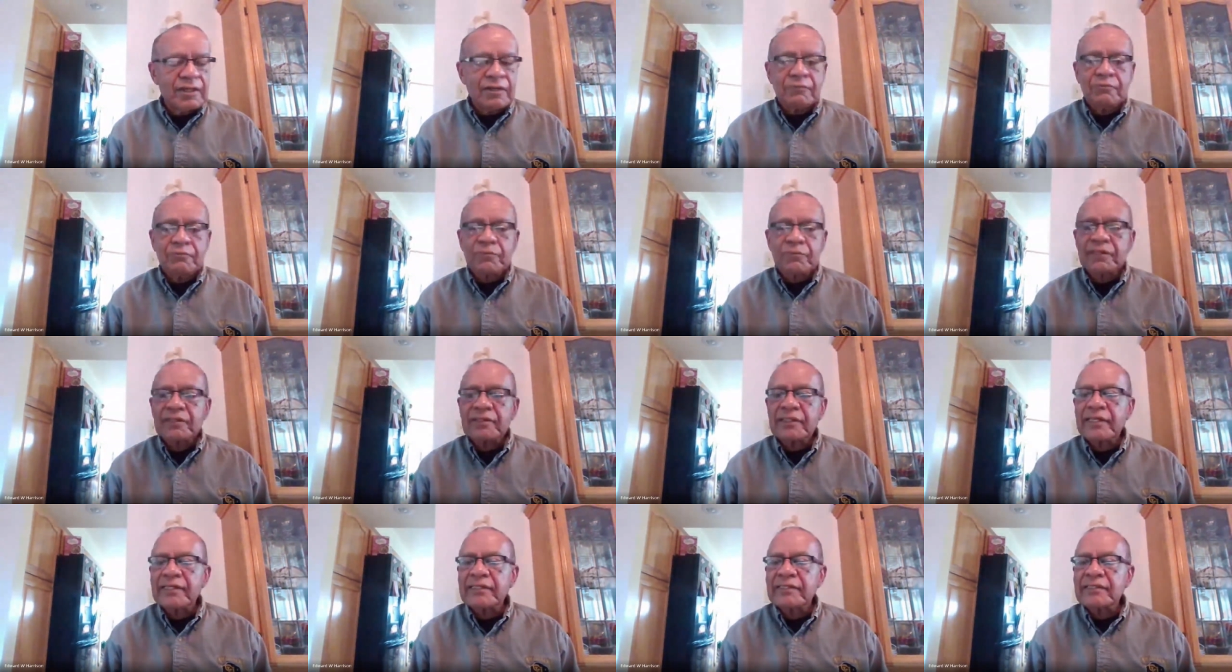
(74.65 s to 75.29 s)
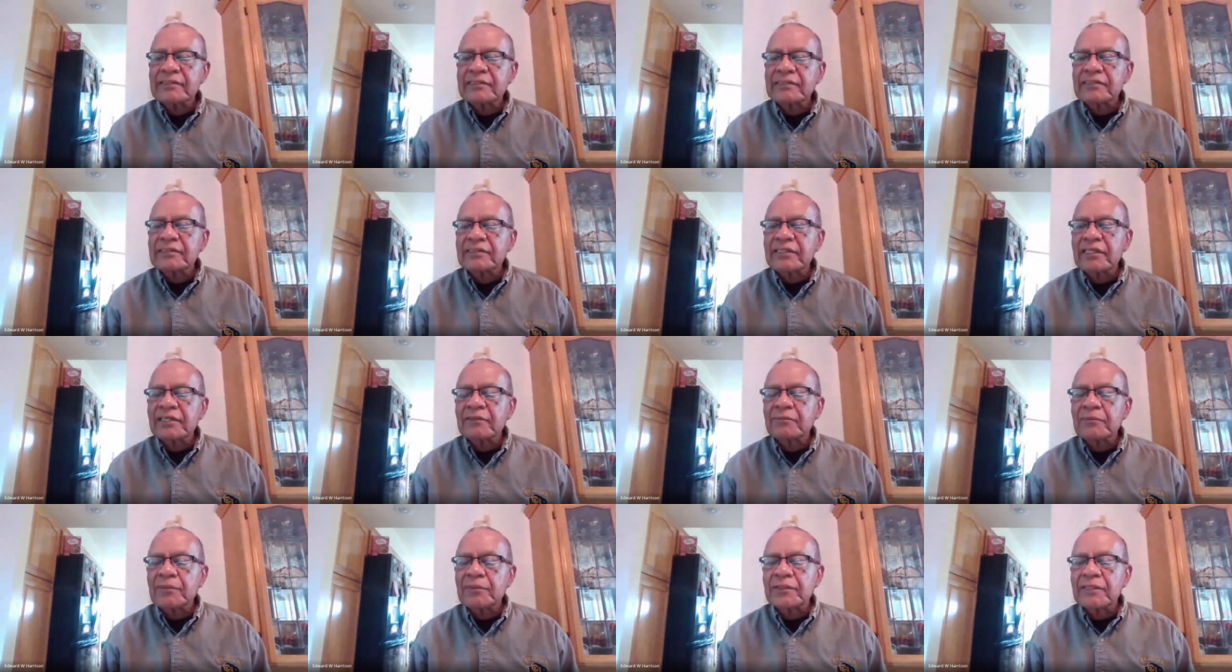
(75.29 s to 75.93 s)
But ladies and
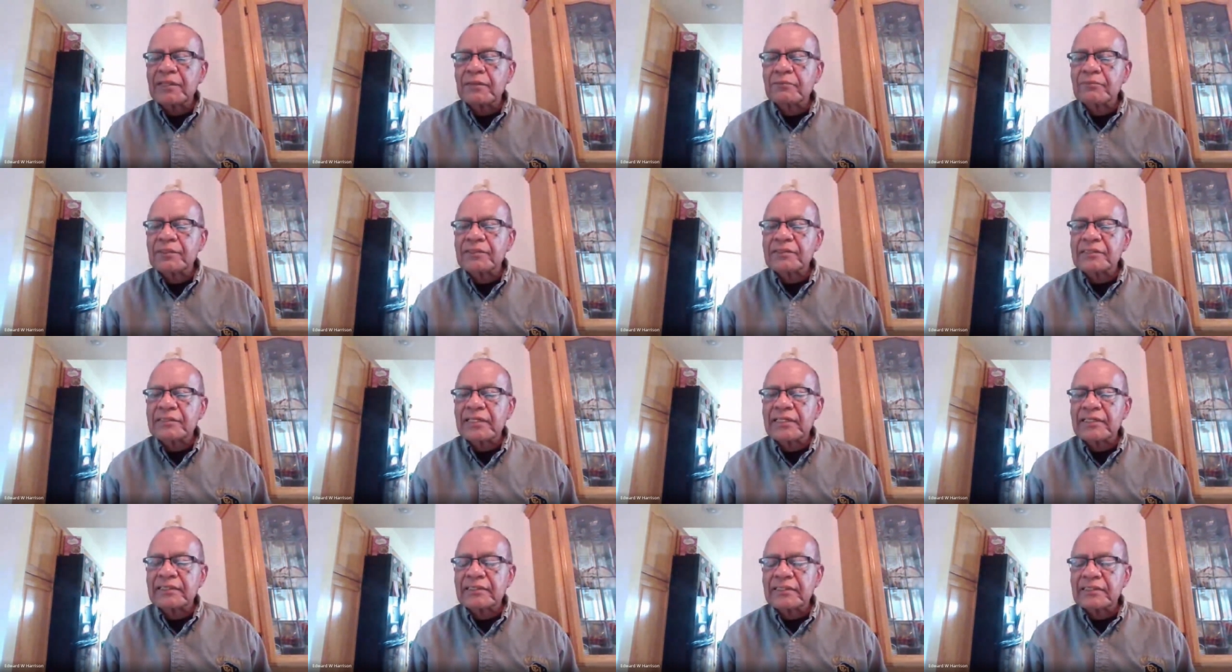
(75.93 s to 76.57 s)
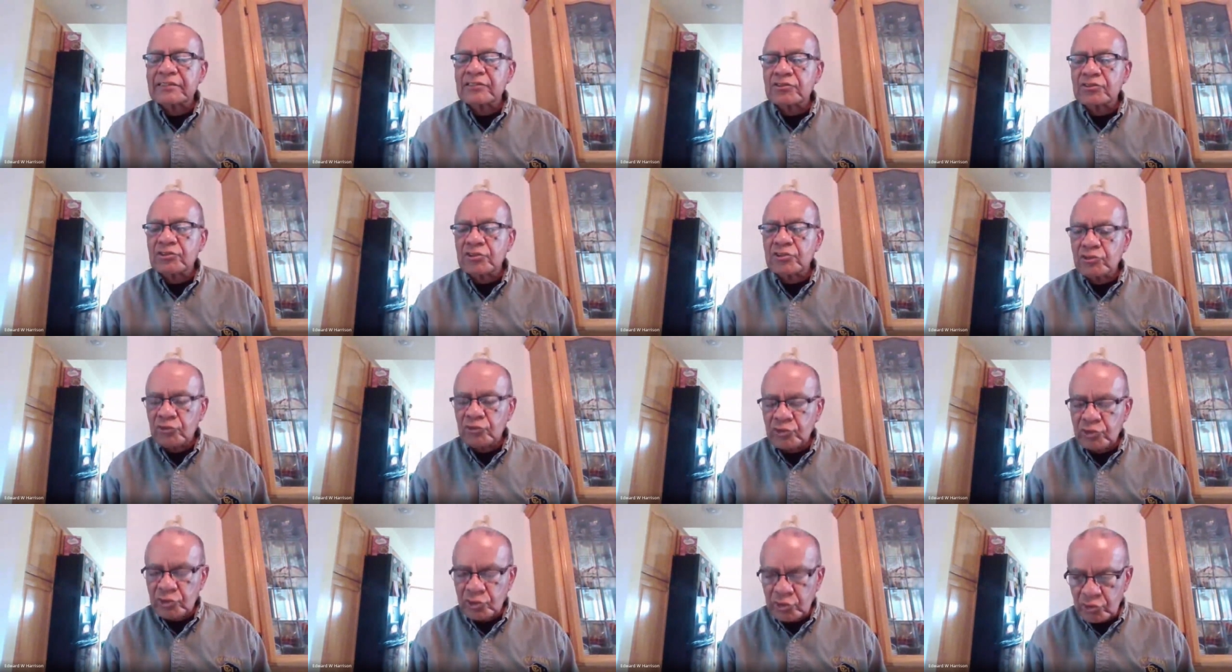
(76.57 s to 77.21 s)
gentlemen, let me say this to
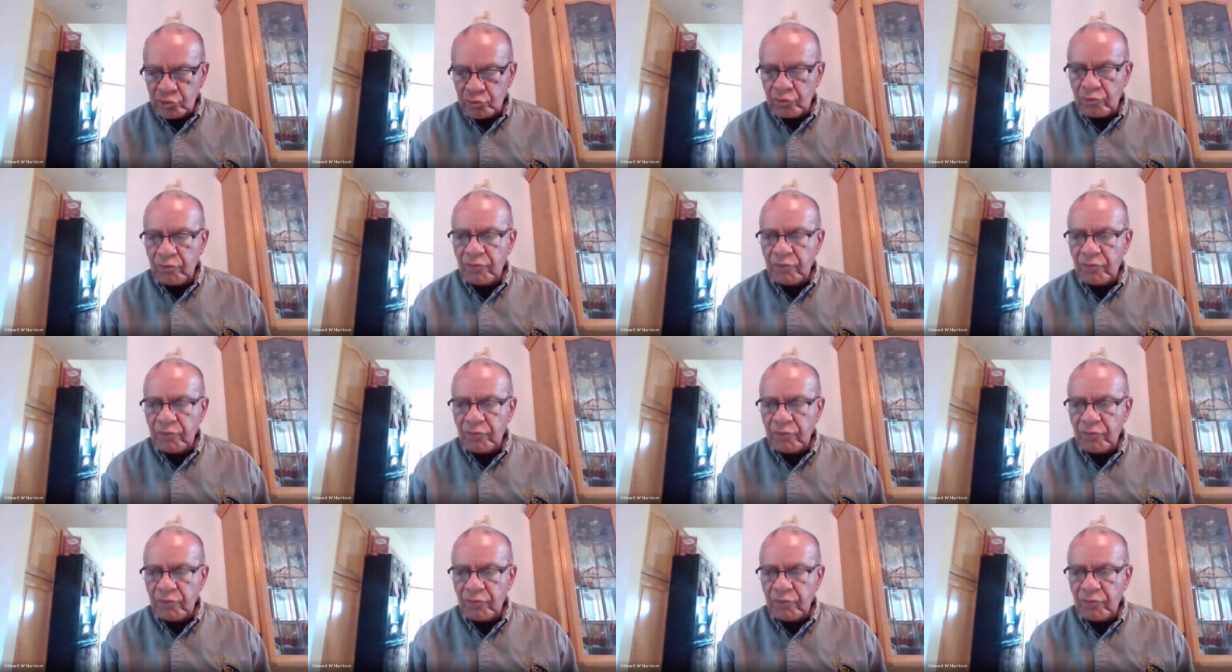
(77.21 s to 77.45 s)
you.